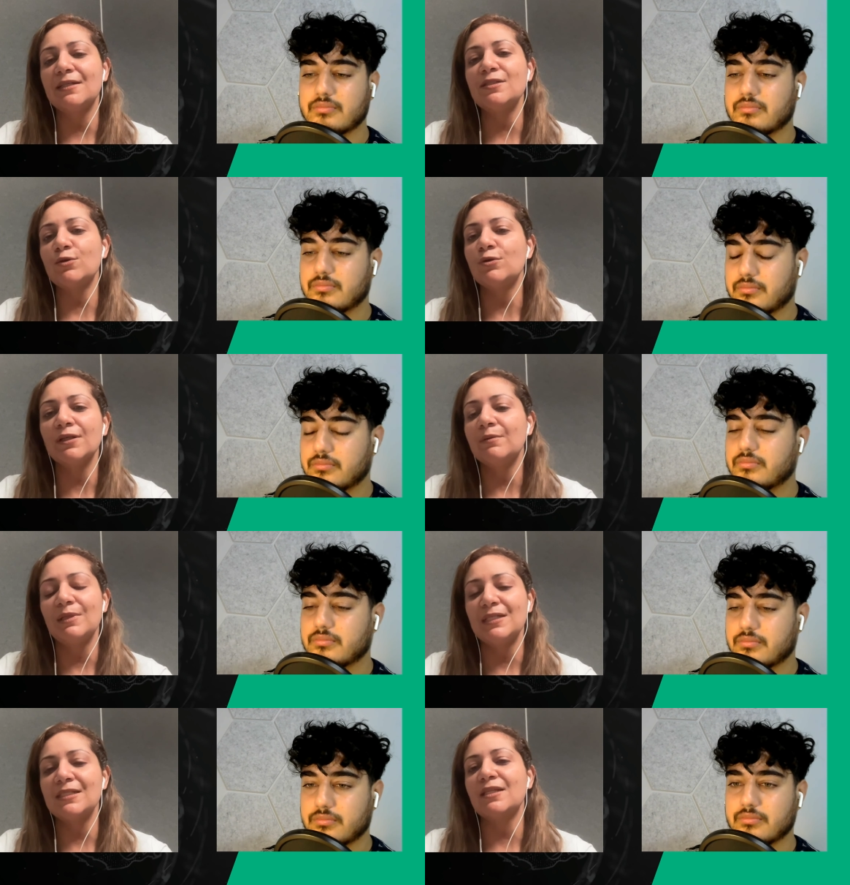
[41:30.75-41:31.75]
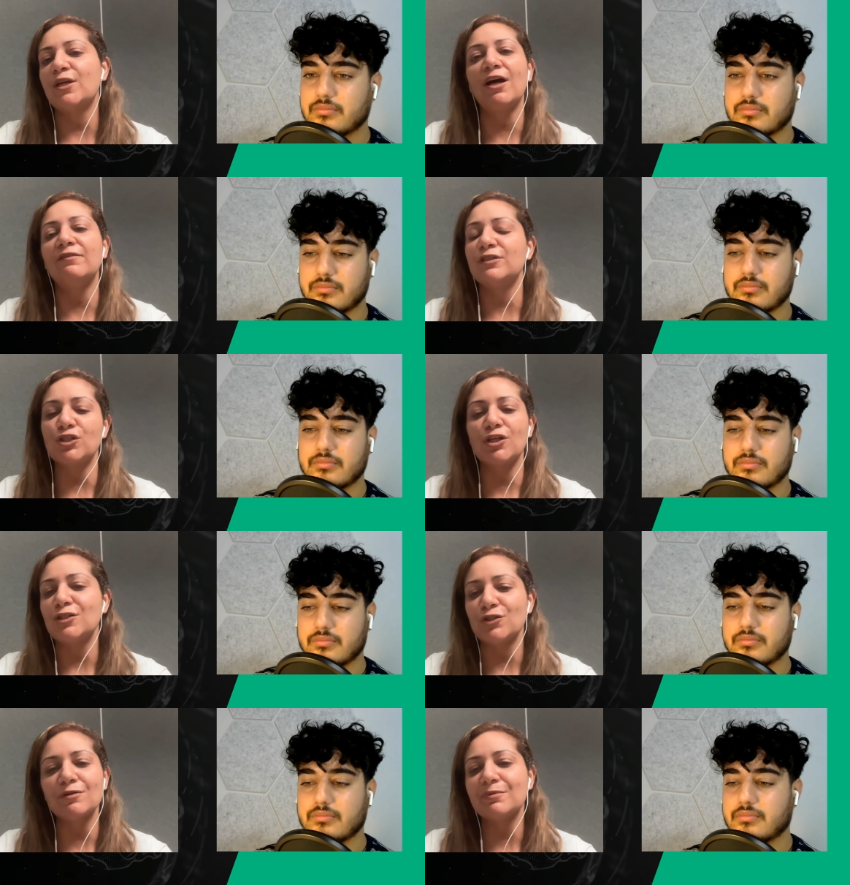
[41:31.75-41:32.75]
Speaker 1: ends. All it means is that you have to
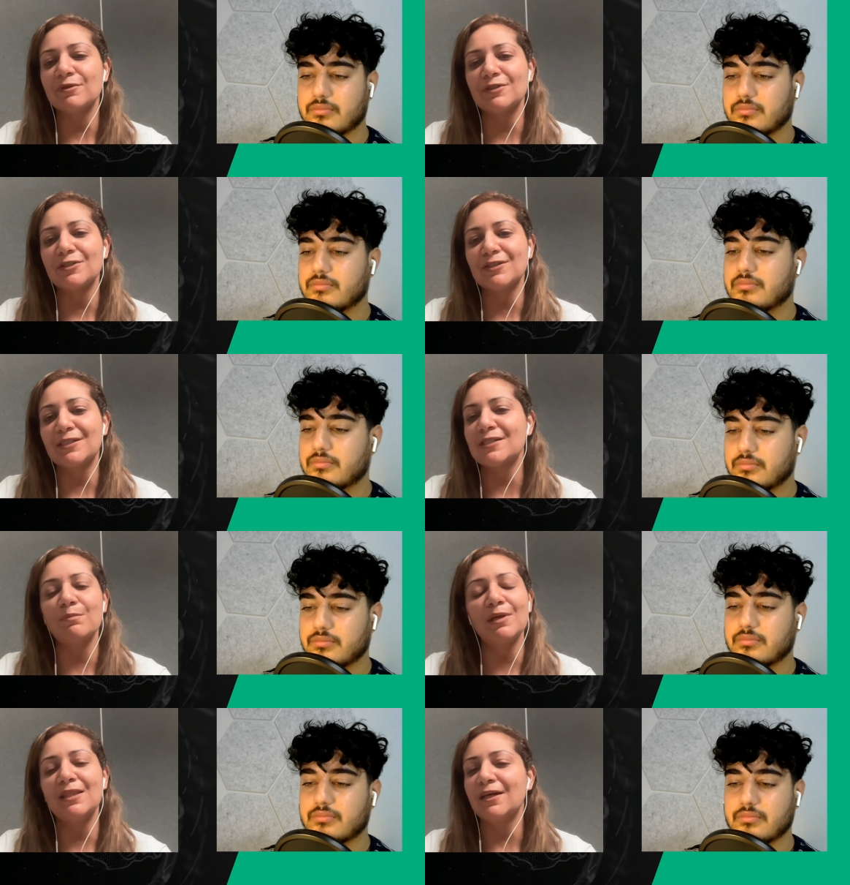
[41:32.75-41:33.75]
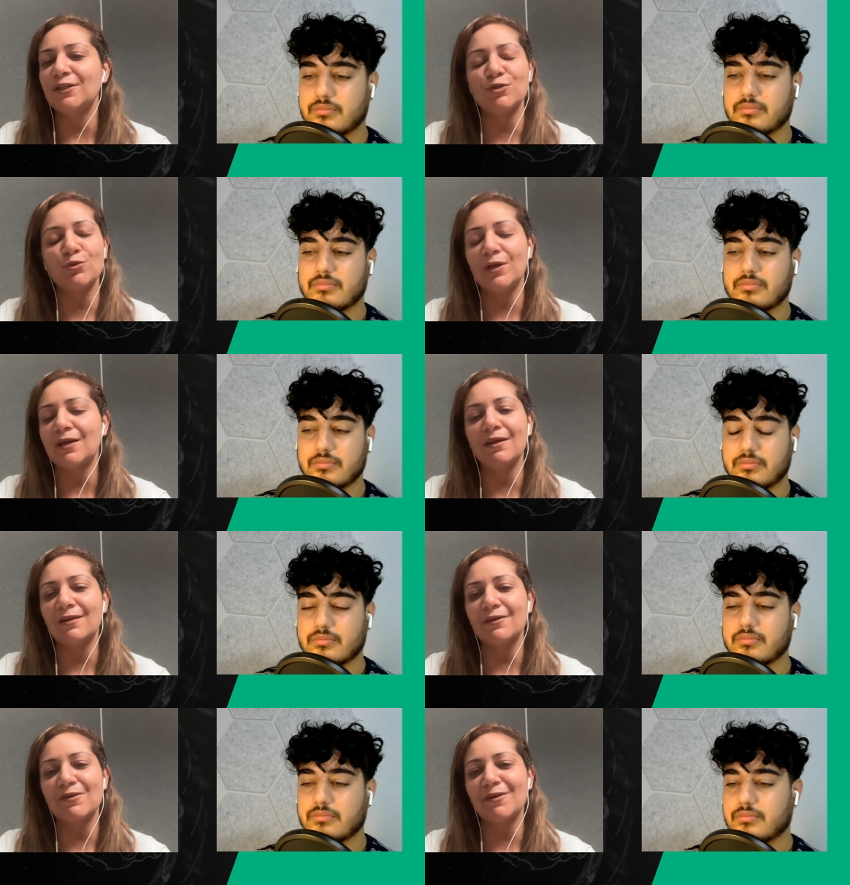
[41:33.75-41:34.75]
change your approach. Doesn't mean that you're doing
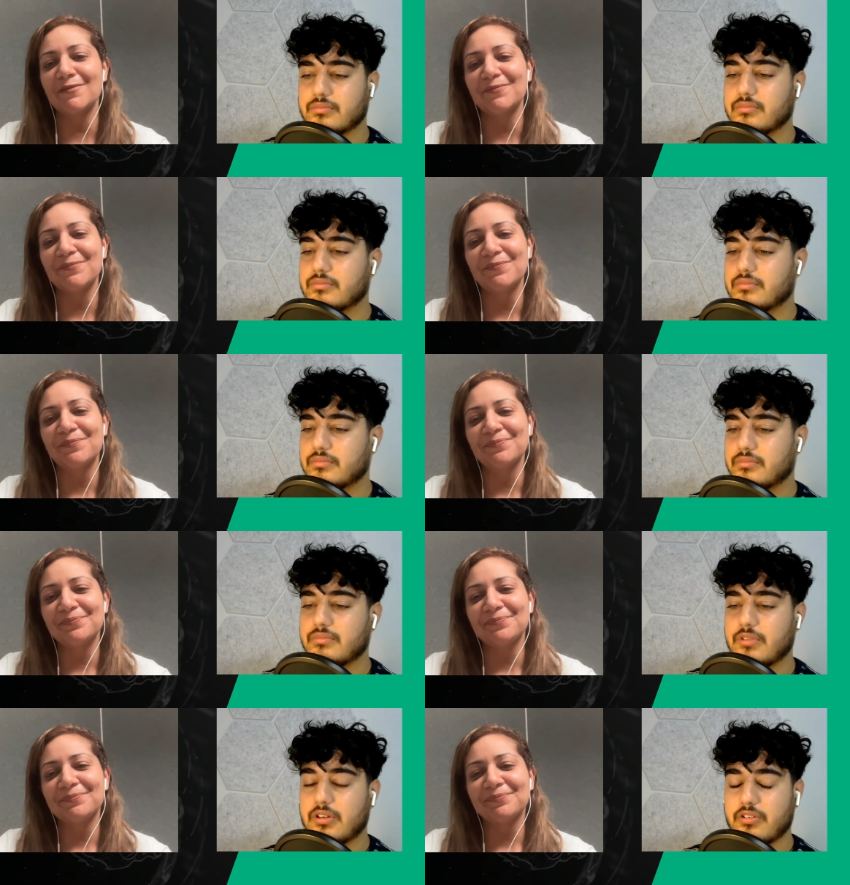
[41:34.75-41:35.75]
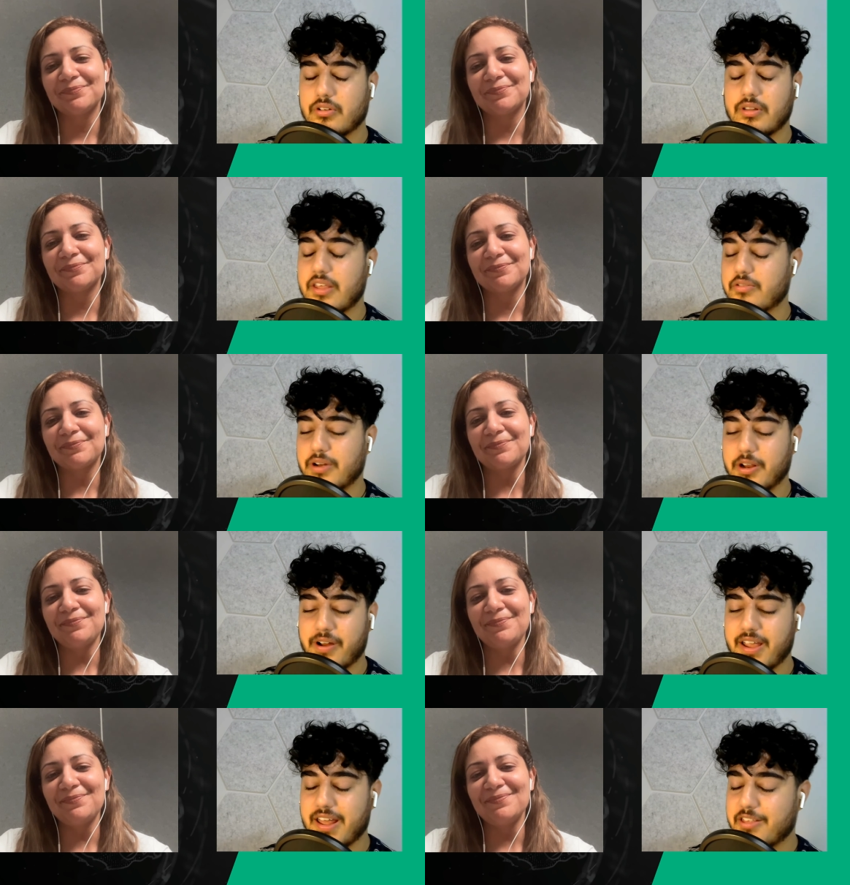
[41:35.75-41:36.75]
anything wrong.
Speaker 2: Sure, that's
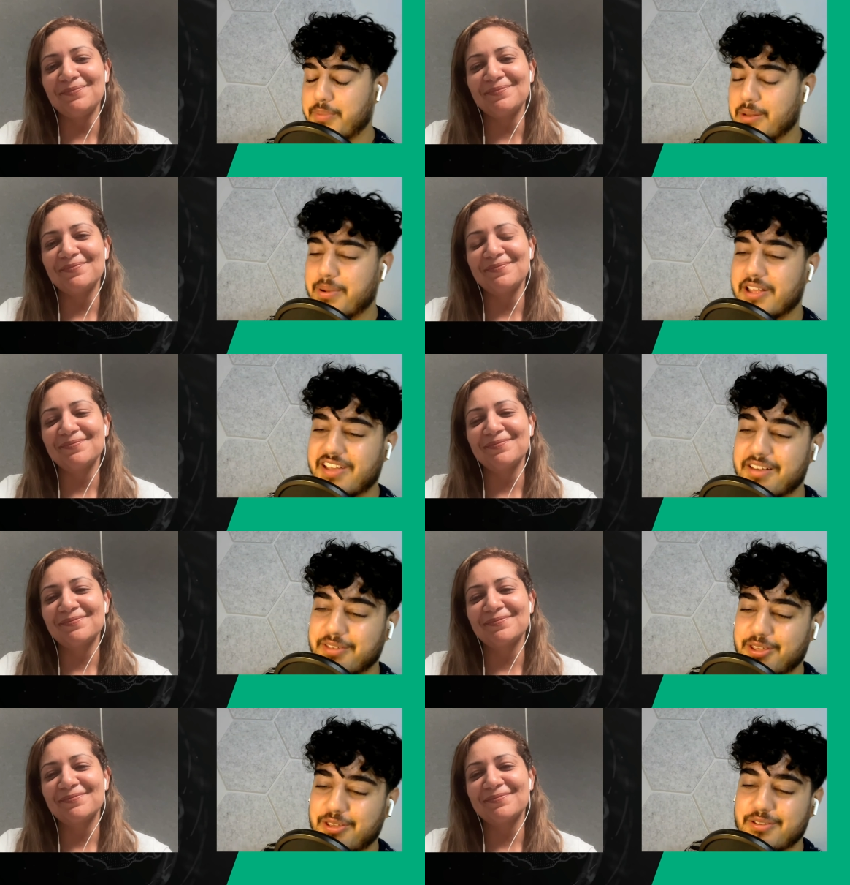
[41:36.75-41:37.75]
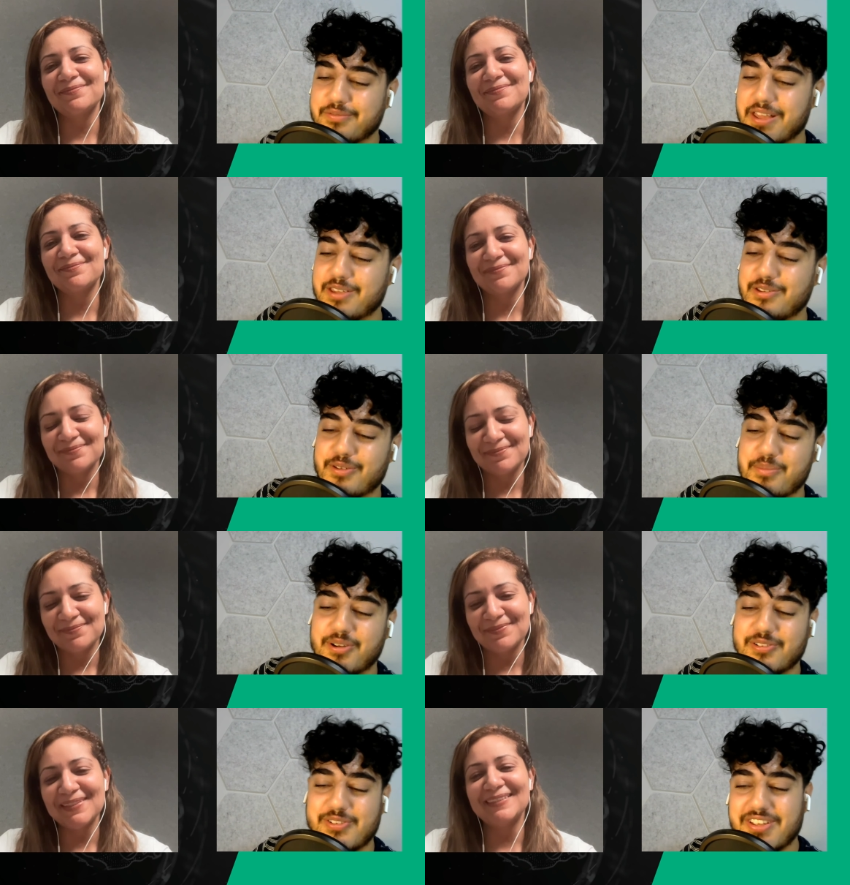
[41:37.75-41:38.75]
really great. And it's been a pleasure having you. Thank you
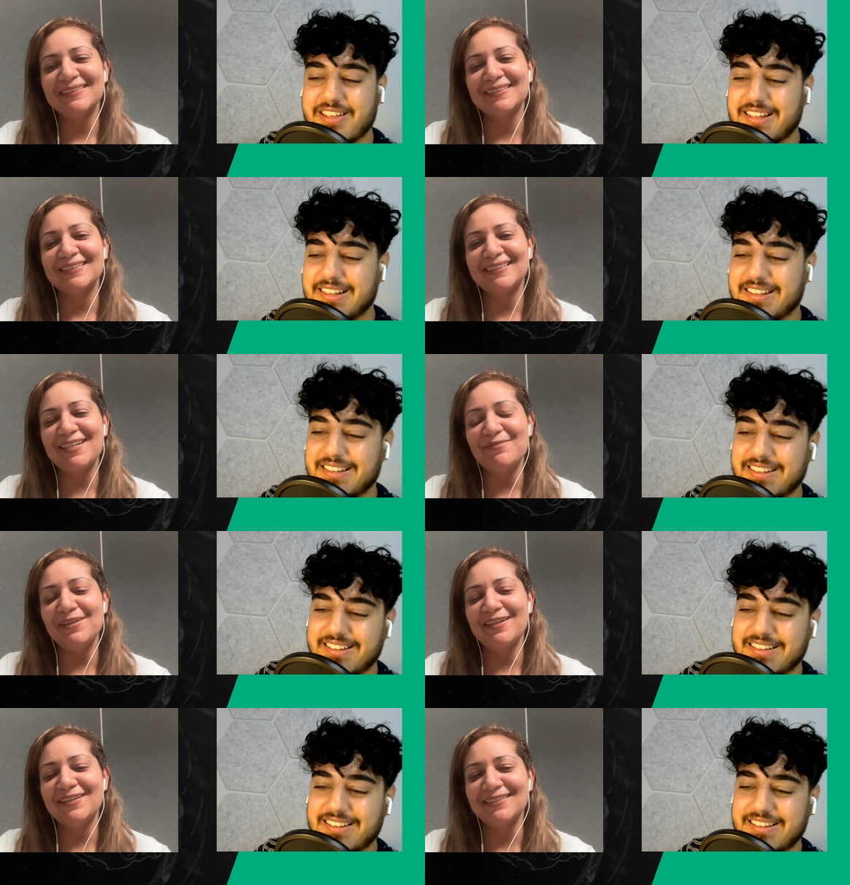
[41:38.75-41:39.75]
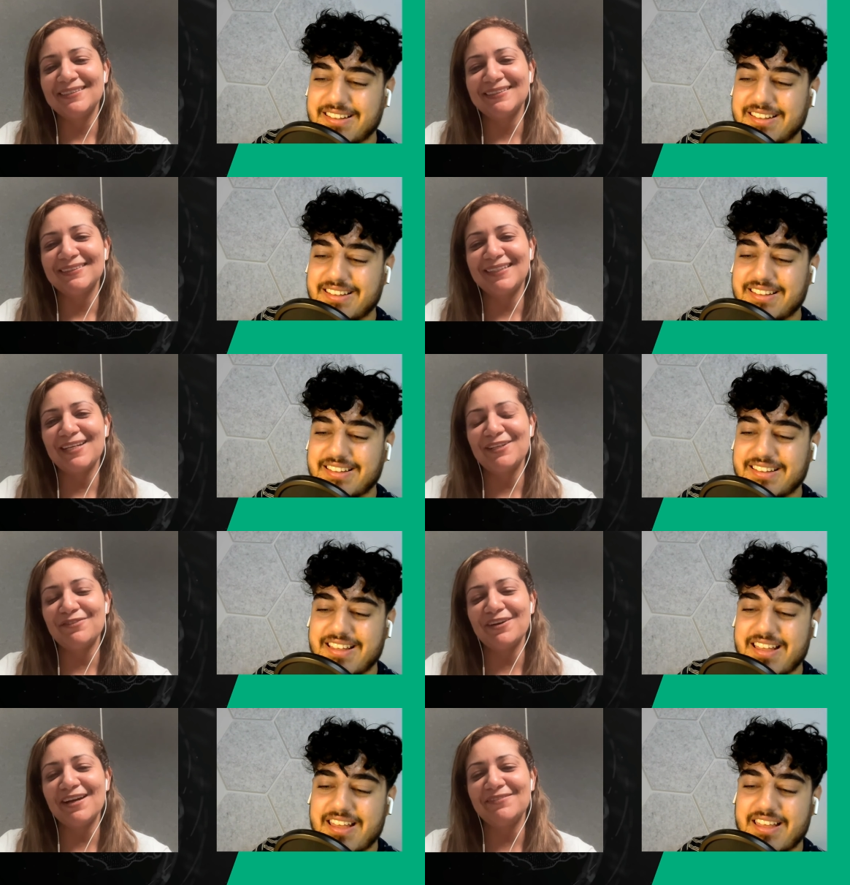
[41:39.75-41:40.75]
so much.
Speaker 1: Same here. Thank you
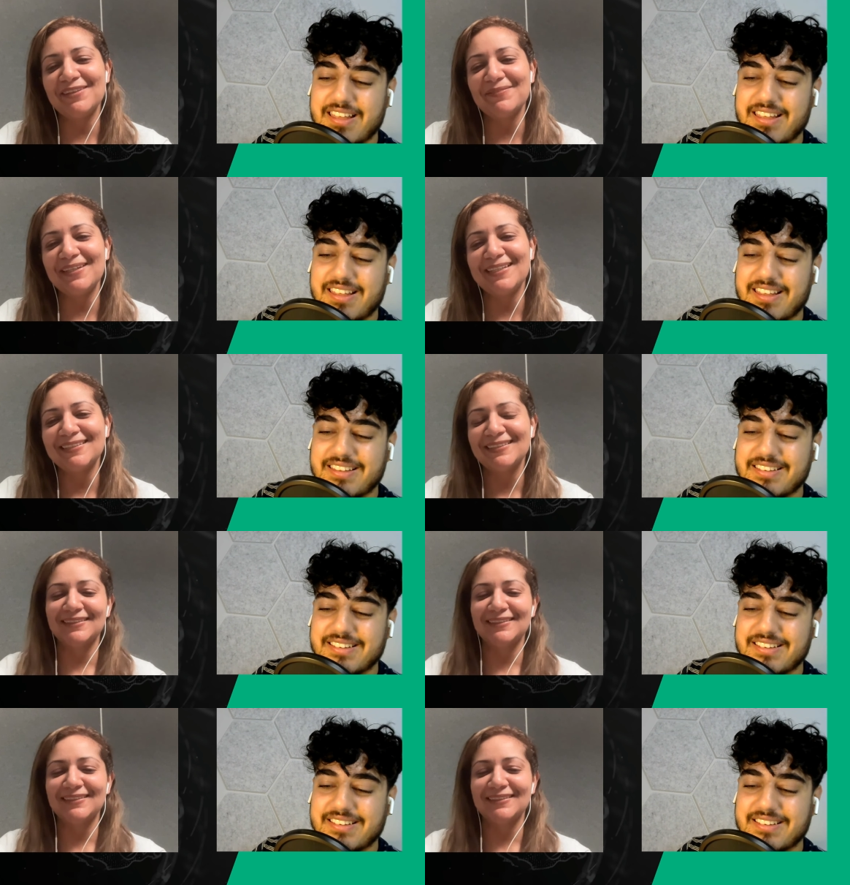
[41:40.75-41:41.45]
for having me.